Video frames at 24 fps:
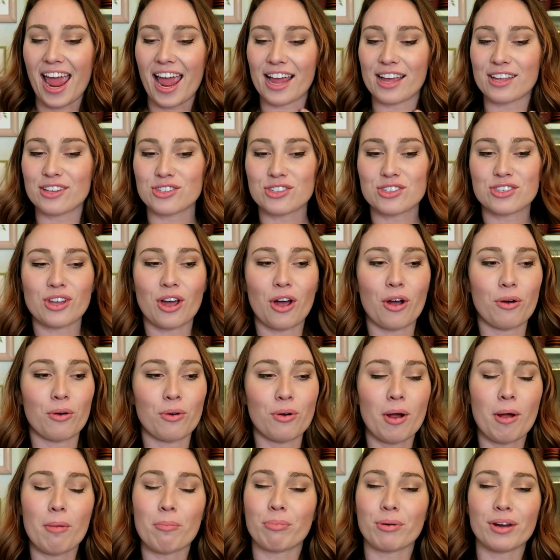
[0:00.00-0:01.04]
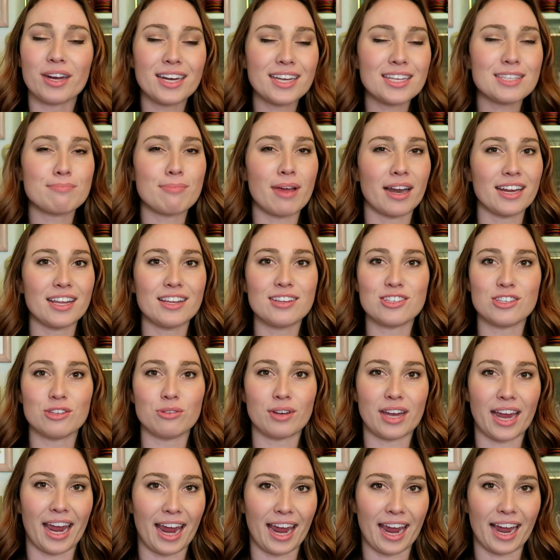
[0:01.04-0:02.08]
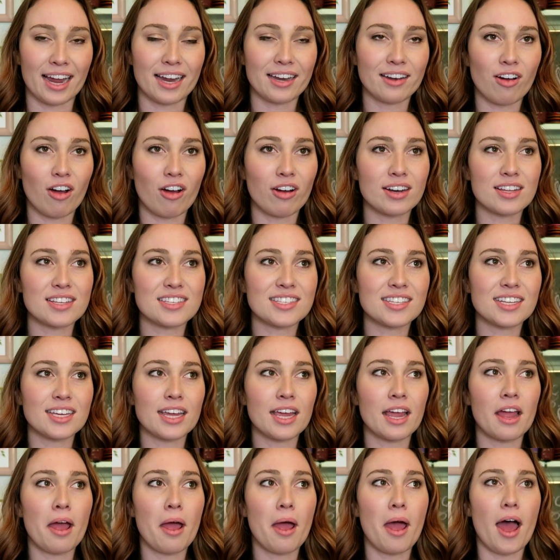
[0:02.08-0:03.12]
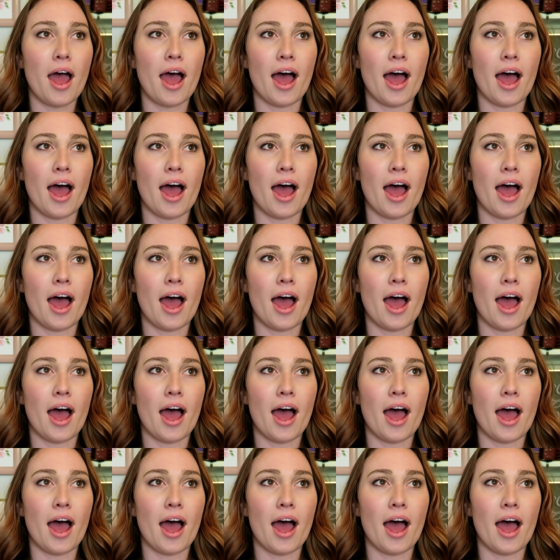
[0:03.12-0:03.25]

And so bring as many as you can, honestly,